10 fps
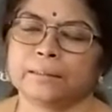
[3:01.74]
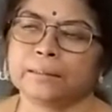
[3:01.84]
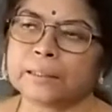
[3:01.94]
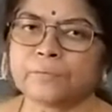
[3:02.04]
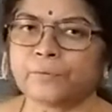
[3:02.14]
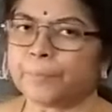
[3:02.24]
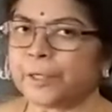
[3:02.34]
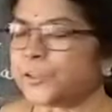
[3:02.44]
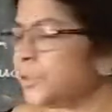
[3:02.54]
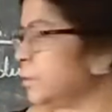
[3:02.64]

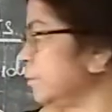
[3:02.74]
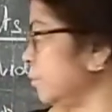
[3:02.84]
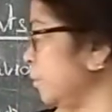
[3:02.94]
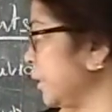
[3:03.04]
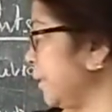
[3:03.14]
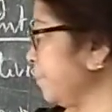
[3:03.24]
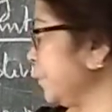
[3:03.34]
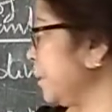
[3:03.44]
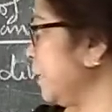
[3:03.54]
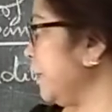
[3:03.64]
information.
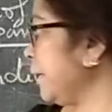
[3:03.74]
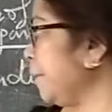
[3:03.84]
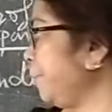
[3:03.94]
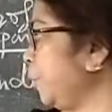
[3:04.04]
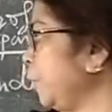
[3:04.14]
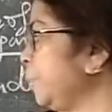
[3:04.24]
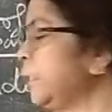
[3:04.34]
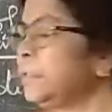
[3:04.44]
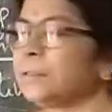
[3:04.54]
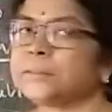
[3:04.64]
Okay.
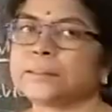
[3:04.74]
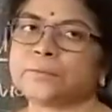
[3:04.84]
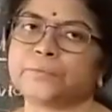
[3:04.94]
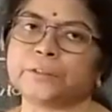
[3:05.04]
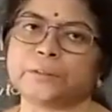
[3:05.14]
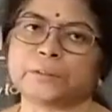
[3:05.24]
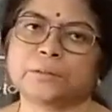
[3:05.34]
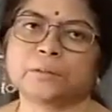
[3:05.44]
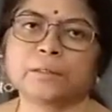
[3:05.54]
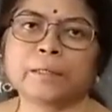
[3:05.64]
Employment or
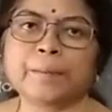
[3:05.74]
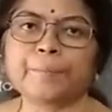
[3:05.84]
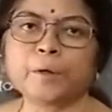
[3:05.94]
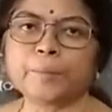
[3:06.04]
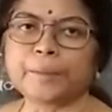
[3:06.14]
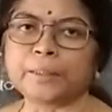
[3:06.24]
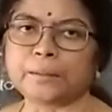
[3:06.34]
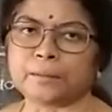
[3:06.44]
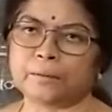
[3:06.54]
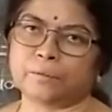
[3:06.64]
service.
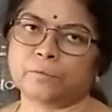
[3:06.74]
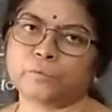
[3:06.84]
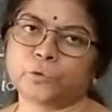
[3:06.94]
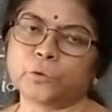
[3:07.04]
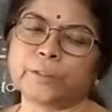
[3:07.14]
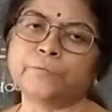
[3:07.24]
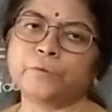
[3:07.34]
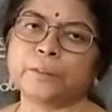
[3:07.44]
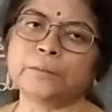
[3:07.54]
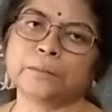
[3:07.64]
Employment, to give
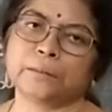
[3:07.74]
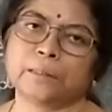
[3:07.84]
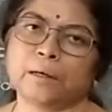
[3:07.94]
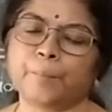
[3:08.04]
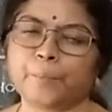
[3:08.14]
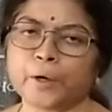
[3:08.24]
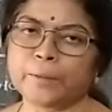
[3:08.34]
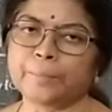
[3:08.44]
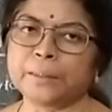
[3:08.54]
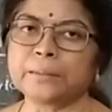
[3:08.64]
a
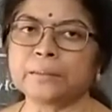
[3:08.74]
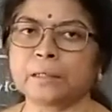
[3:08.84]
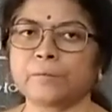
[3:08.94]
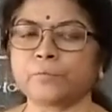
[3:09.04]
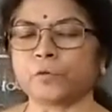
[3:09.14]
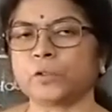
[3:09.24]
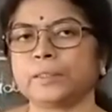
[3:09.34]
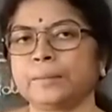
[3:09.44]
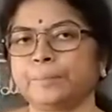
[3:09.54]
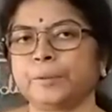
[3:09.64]
appointment for
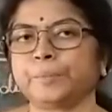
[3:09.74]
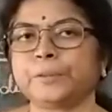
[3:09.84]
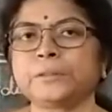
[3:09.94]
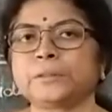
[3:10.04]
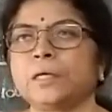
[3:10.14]
that purpose,